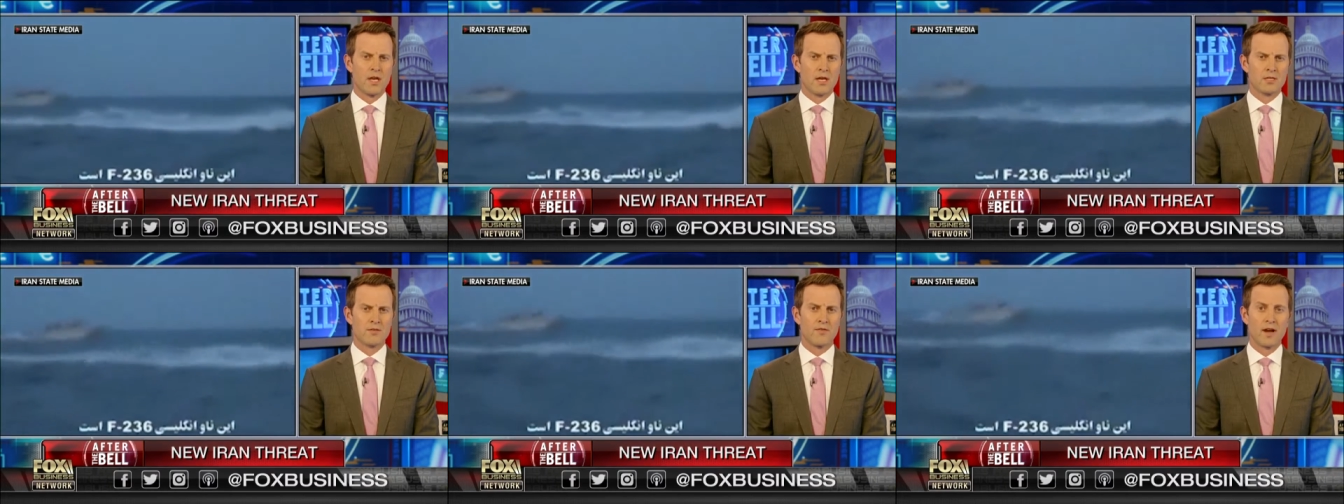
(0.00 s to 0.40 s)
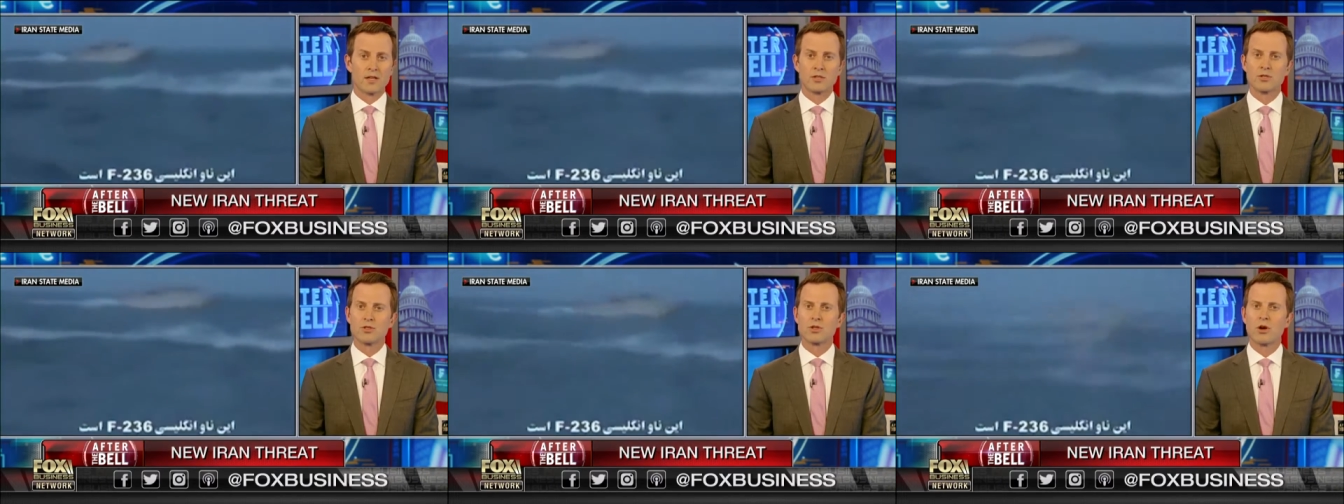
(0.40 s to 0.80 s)
To Fox
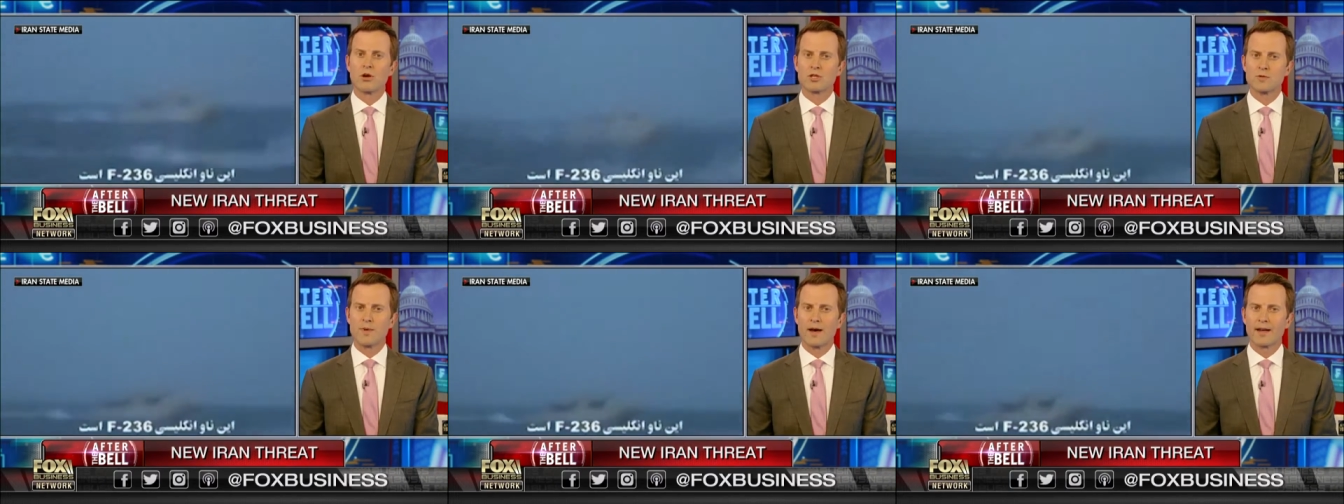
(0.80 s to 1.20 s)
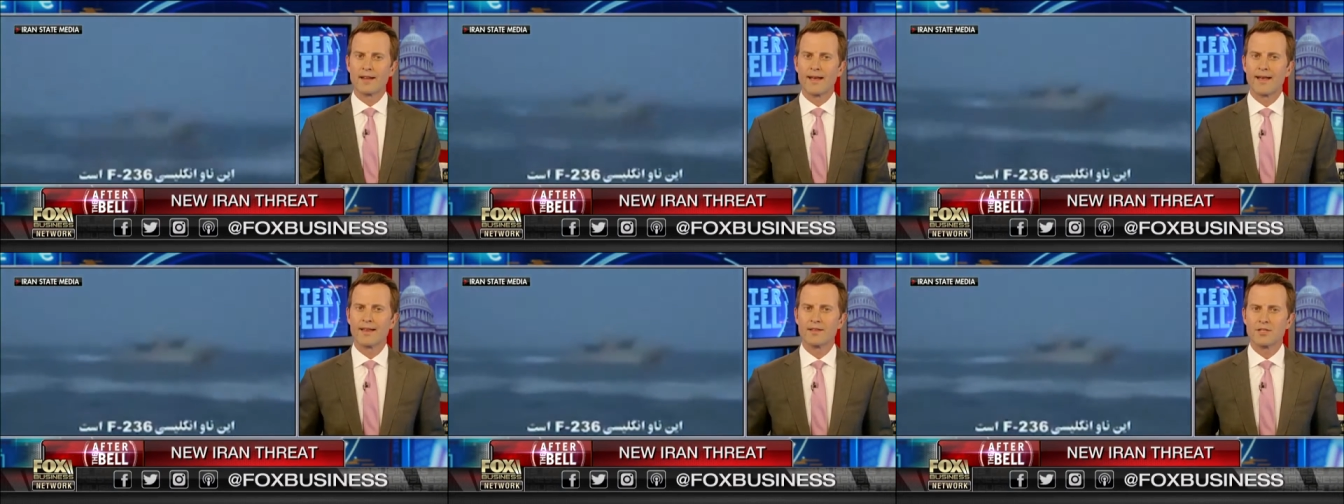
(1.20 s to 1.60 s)
News correspondent
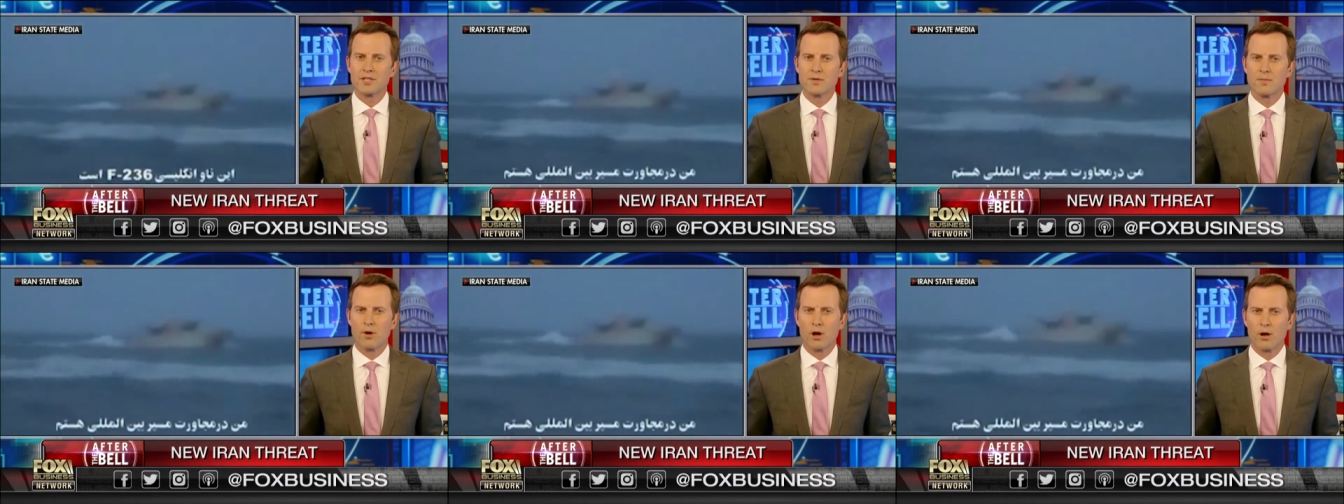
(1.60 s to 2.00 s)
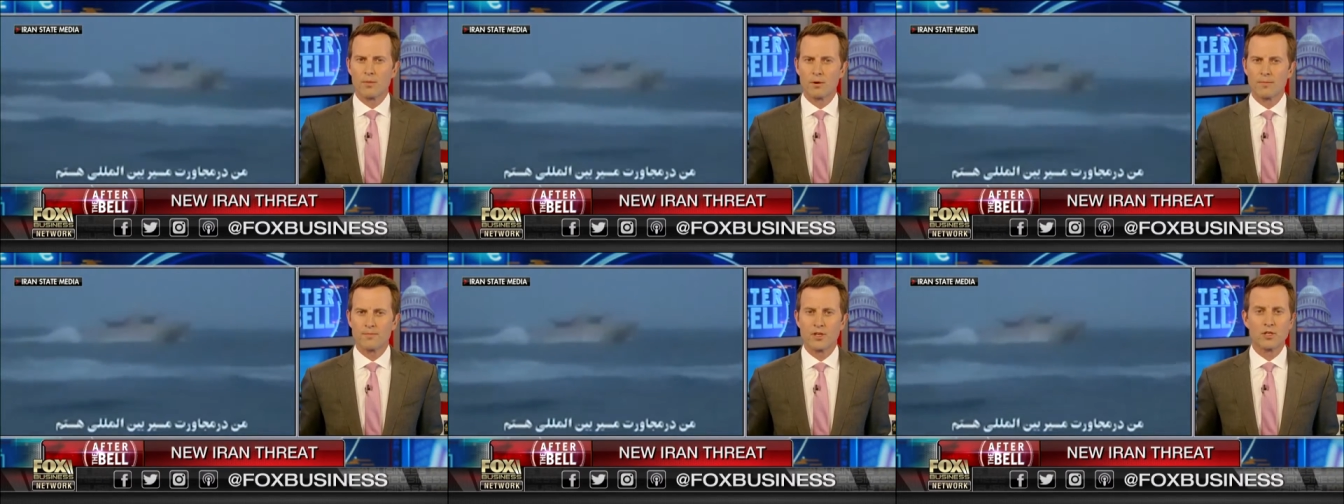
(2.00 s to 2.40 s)
Ellison
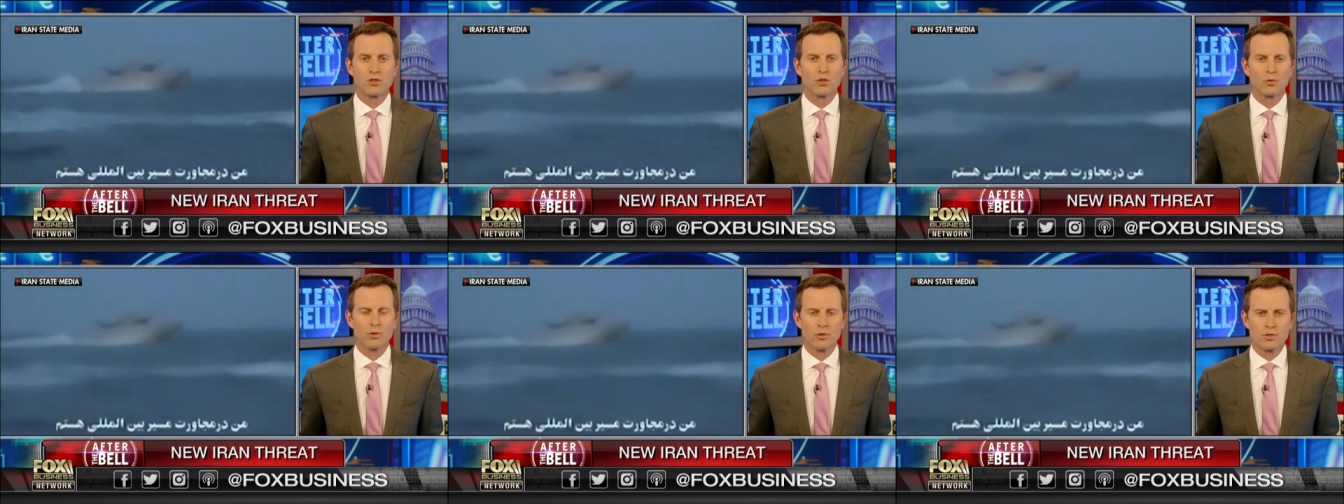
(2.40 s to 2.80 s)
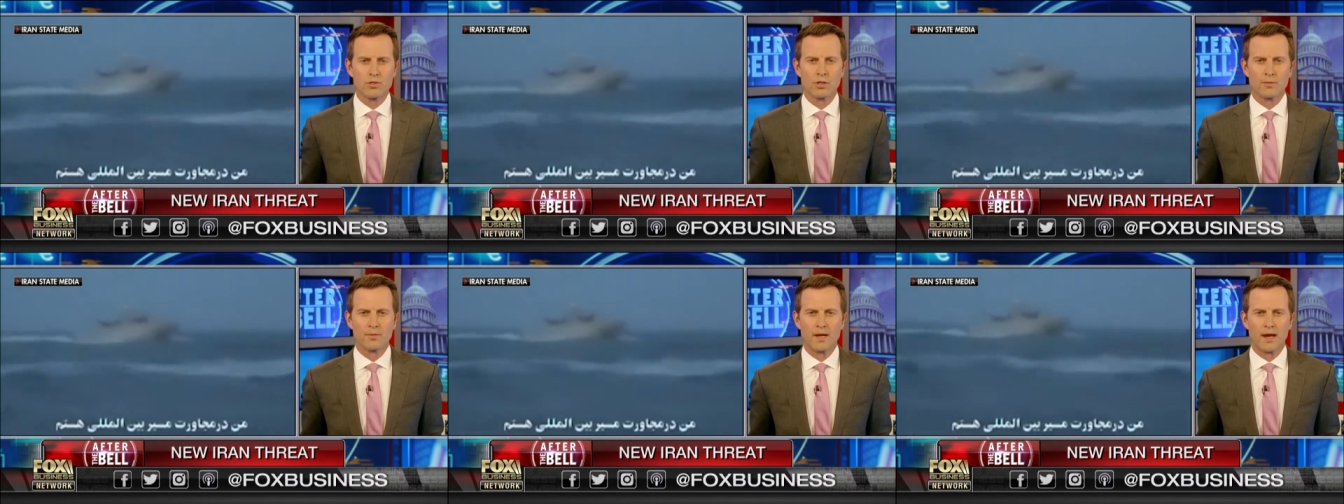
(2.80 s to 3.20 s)
Barber in
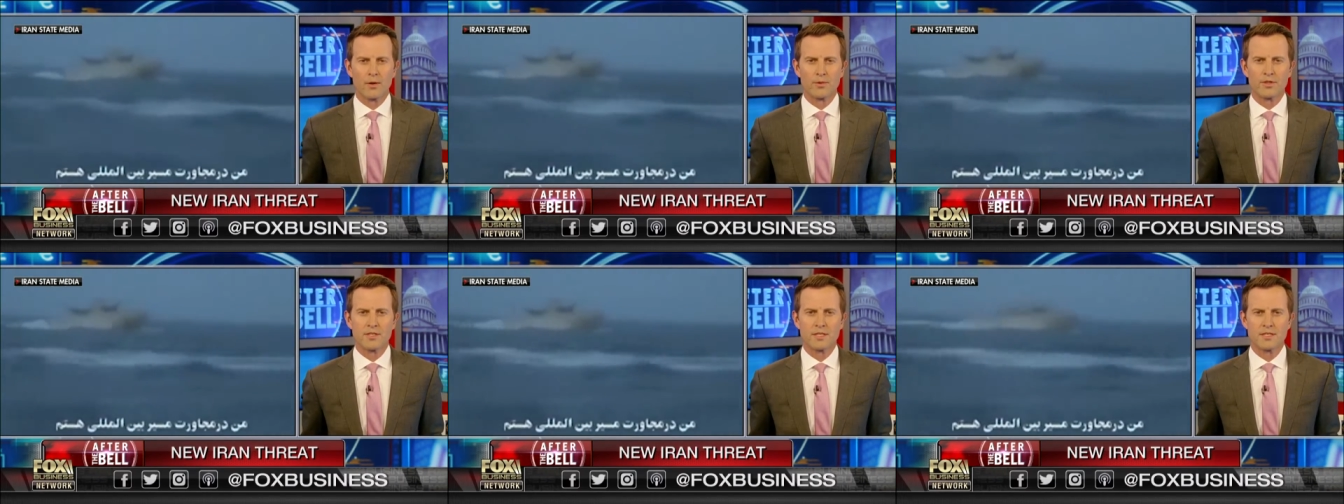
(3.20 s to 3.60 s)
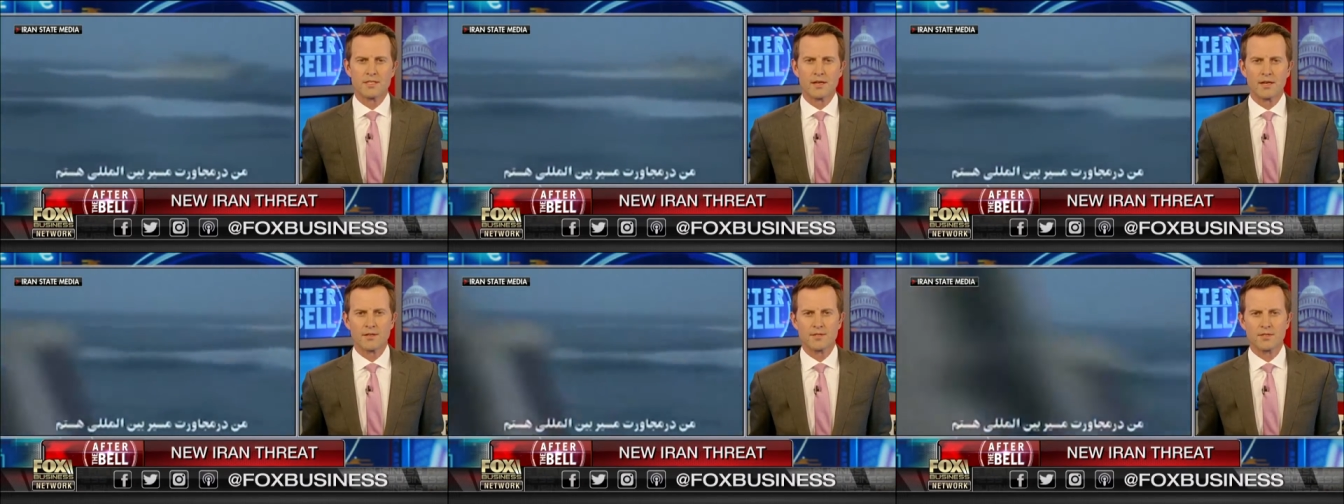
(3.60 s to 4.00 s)
Jerusalem now with the
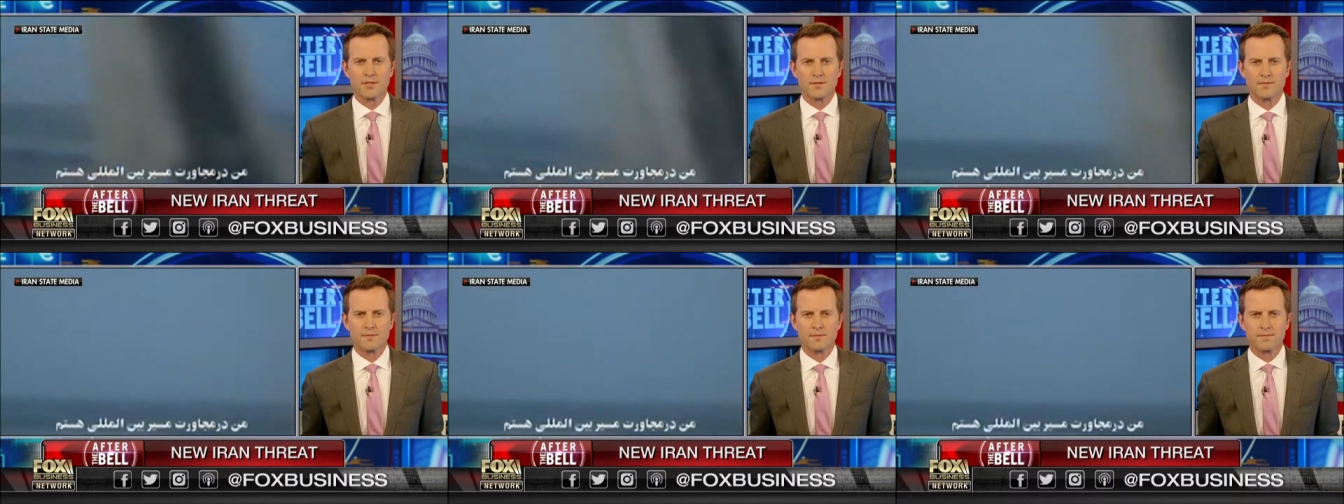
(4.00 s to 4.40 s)
details.